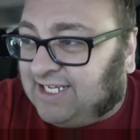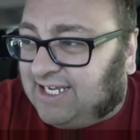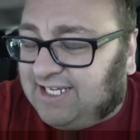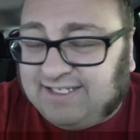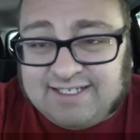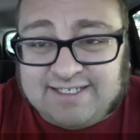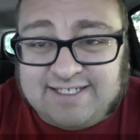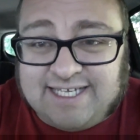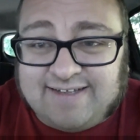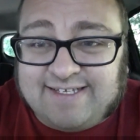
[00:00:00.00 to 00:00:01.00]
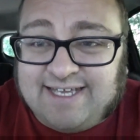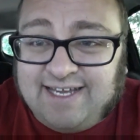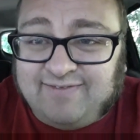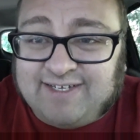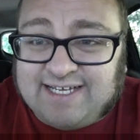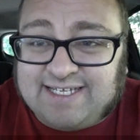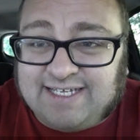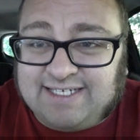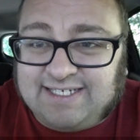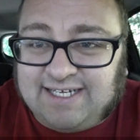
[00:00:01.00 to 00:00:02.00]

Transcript: That doesn't sound safe, does it?